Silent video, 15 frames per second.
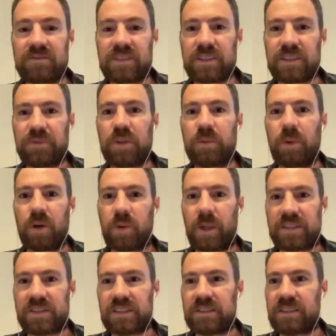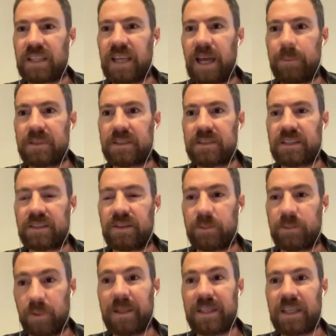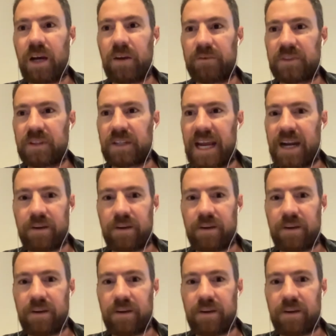There's a few more questions. Are you happy to stick around? We've been going for an hour.